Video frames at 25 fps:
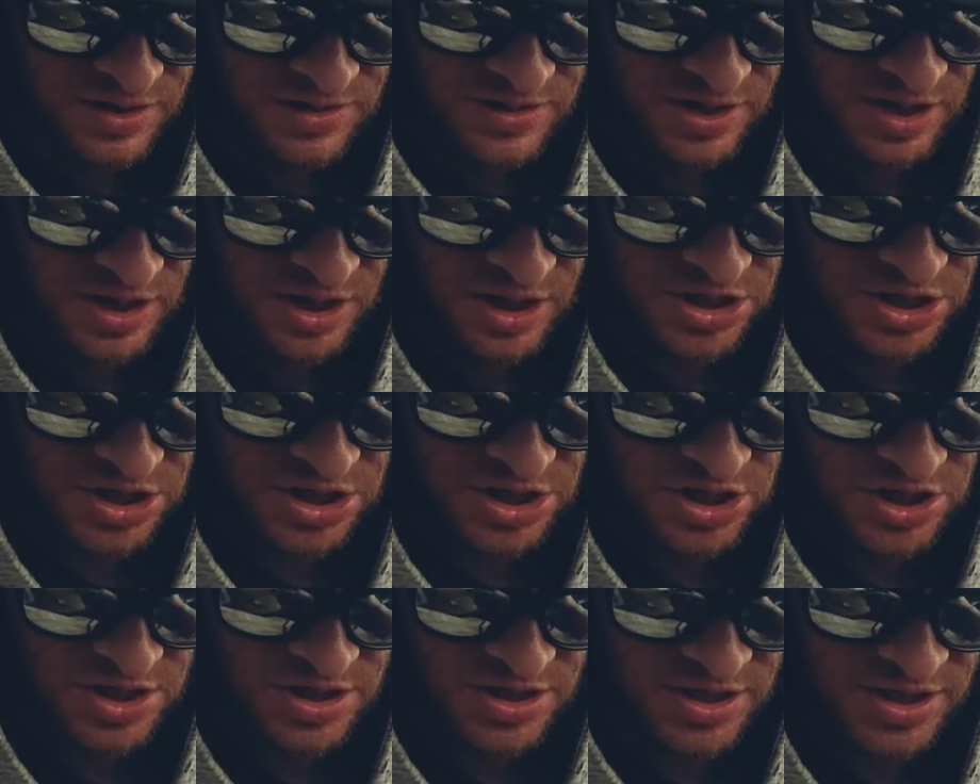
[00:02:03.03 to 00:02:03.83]
it's like I should
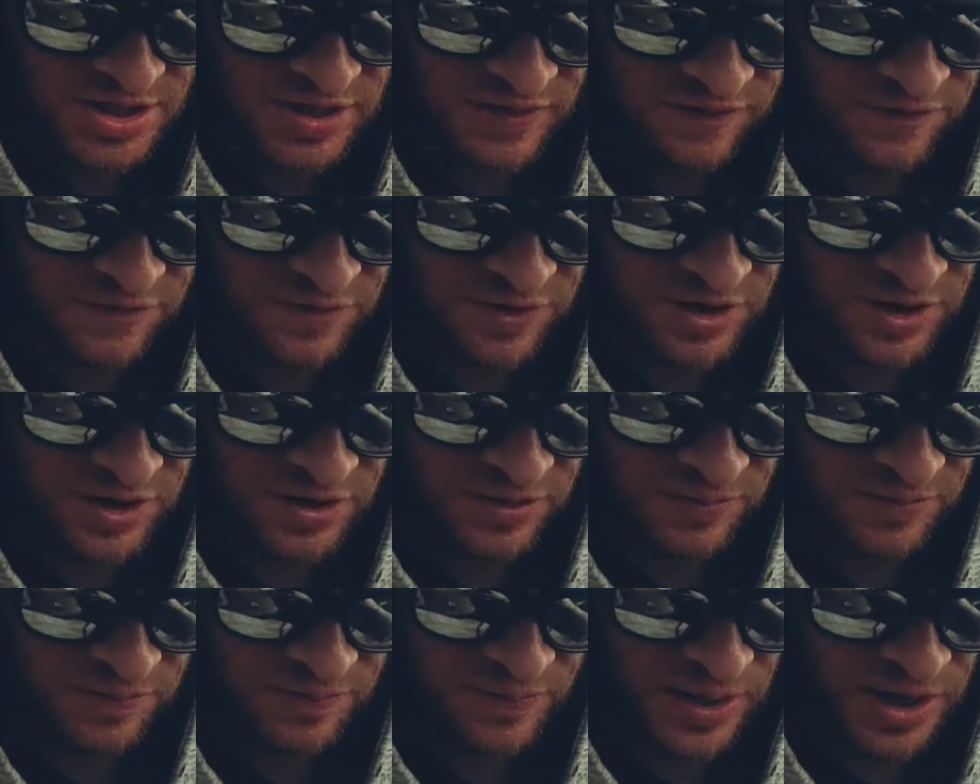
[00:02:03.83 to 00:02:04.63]
just like
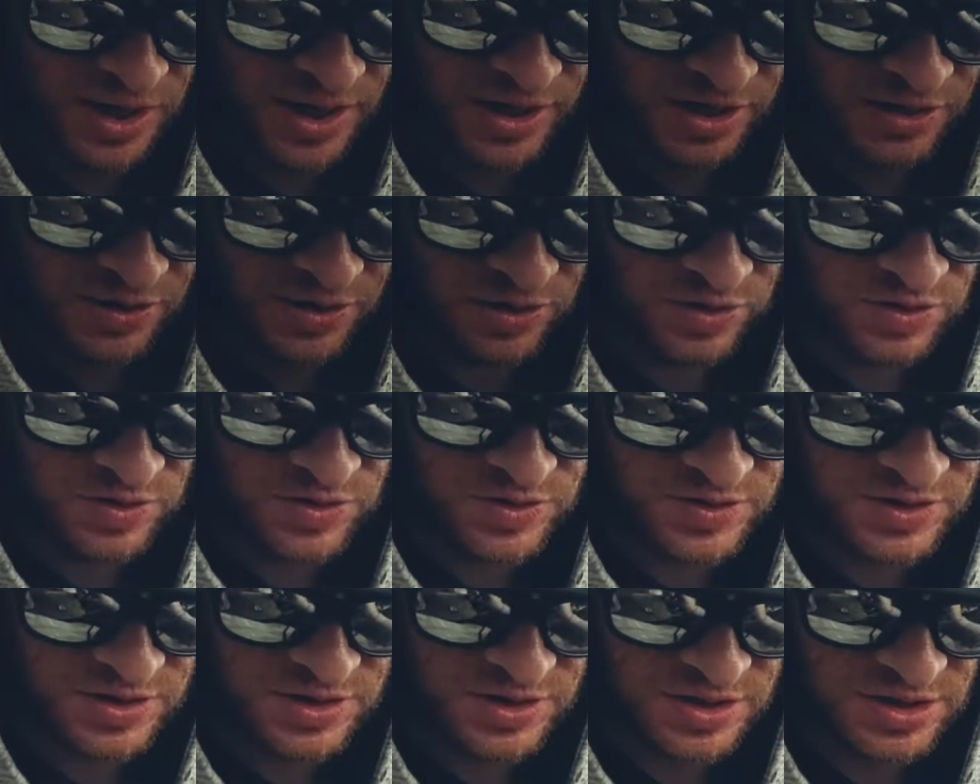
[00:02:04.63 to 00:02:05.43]
freaking buy
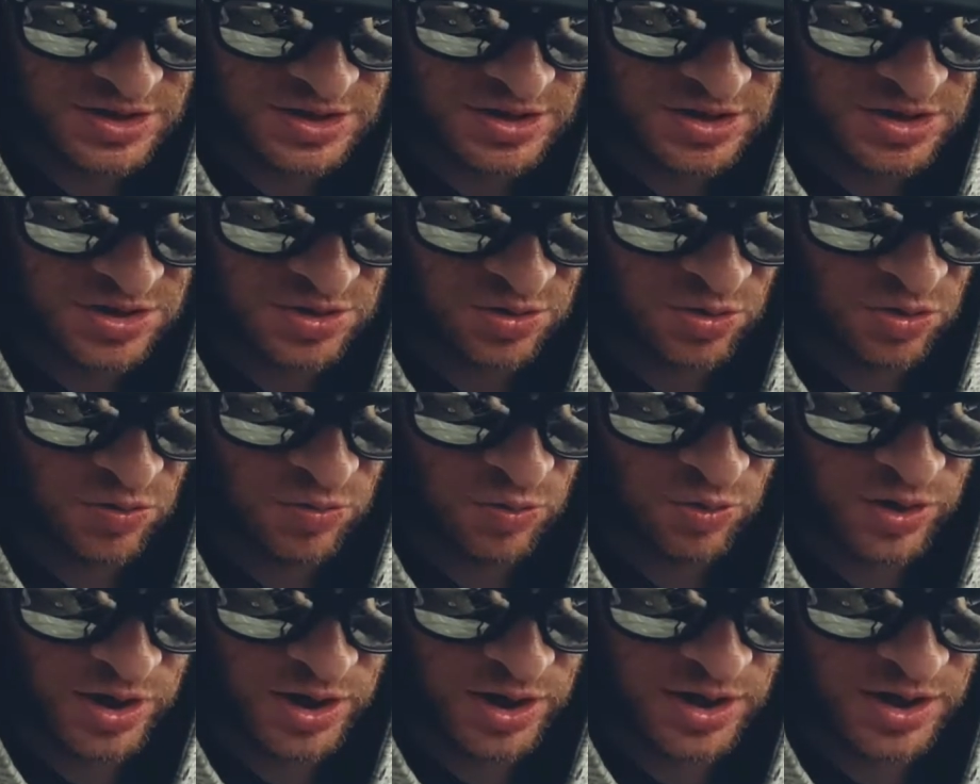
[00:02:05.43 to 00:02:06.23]
clothes and then just throw them
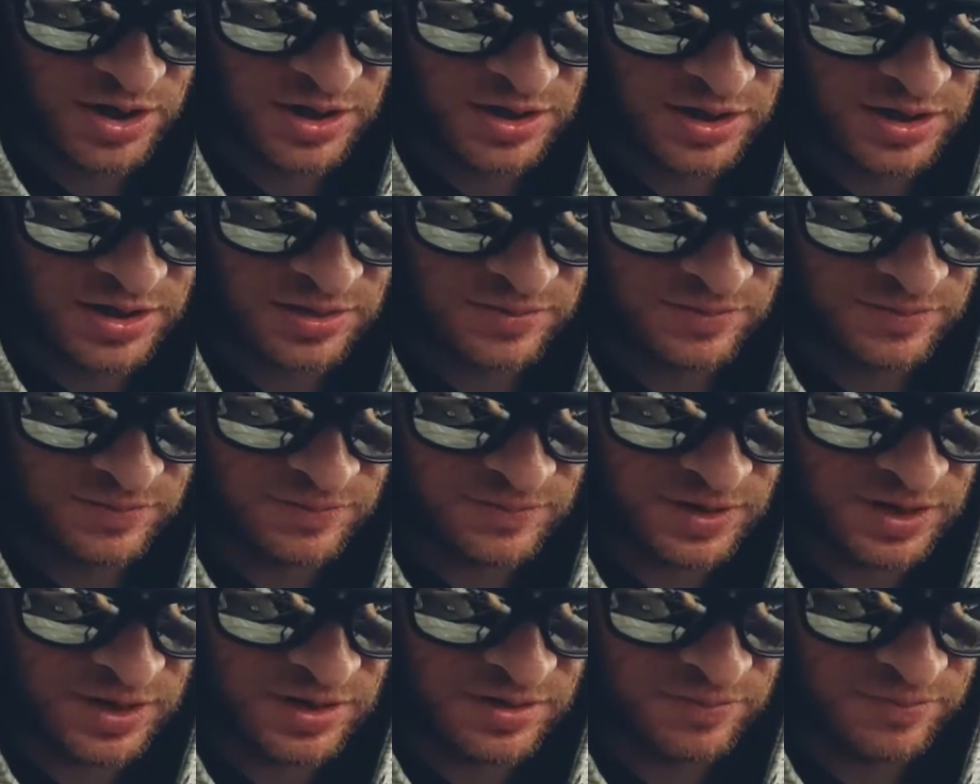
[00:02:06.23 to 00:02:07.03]
away and then
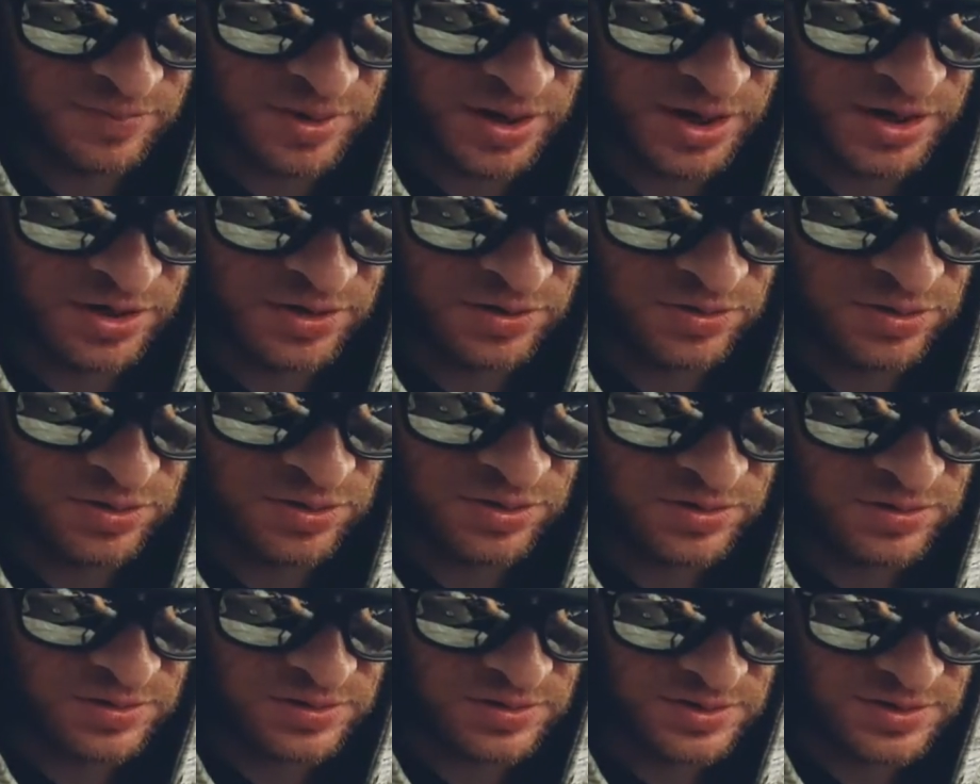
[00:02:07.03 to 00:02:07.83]
get buy new
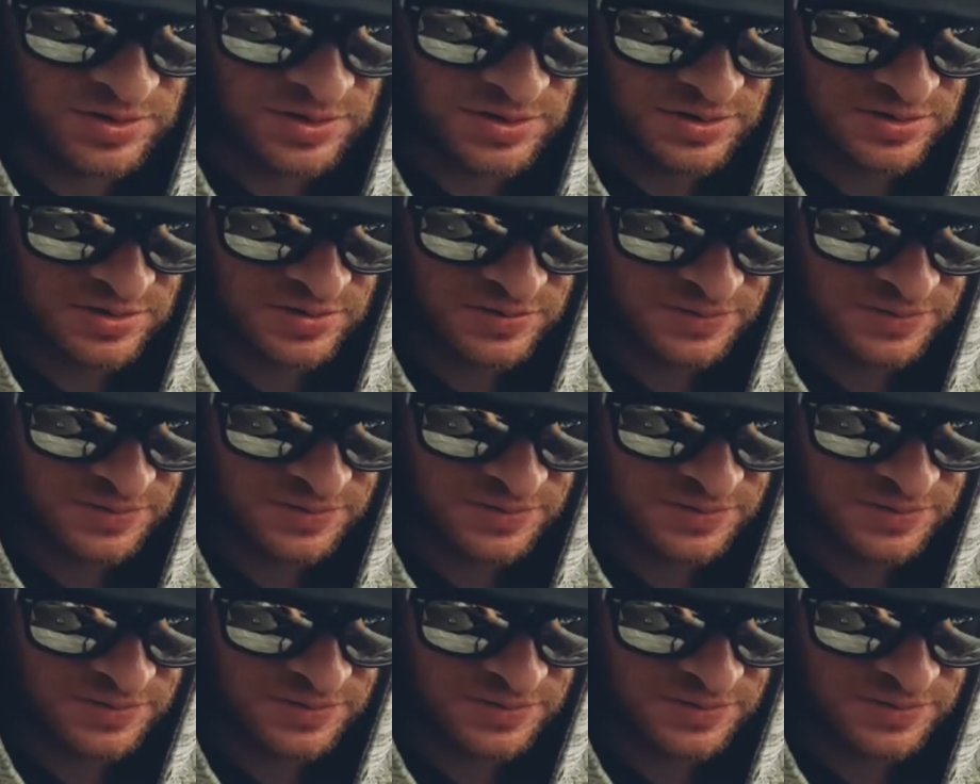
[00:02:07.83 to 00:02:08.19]
clothes.